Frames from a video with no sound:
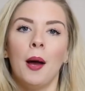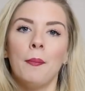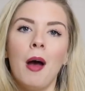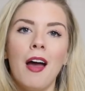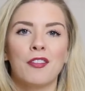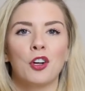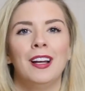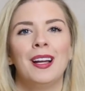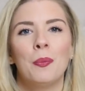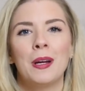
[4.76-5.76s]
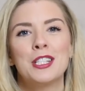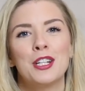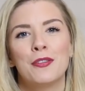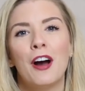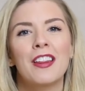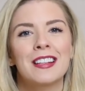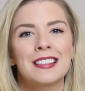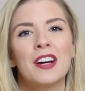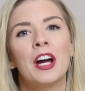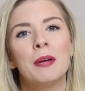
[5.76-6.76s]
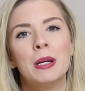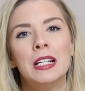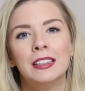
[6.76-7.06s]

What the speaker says: Might have gone a little bit too far this time.